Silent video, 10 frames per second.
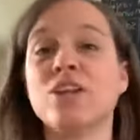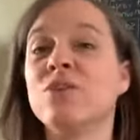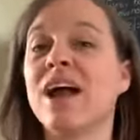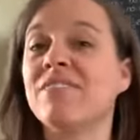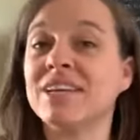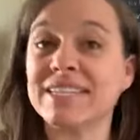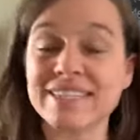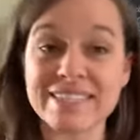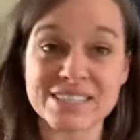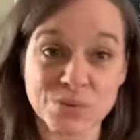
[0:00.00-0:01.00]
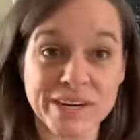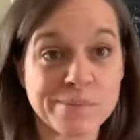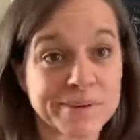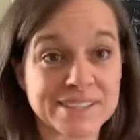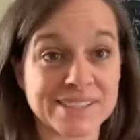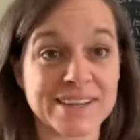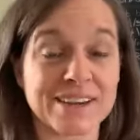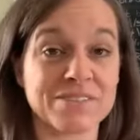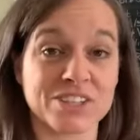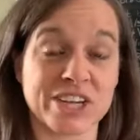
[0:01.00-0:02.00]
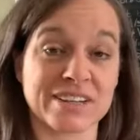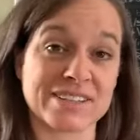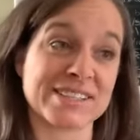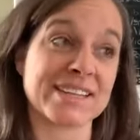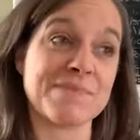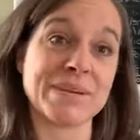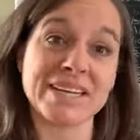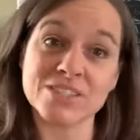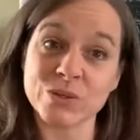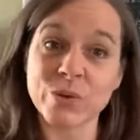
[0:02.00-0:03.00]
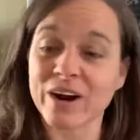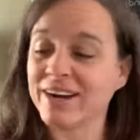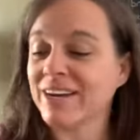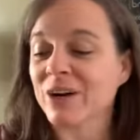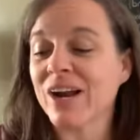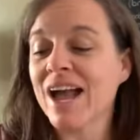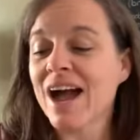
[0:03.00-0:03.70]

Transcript: You have at least 20% of the checklist done because you are here.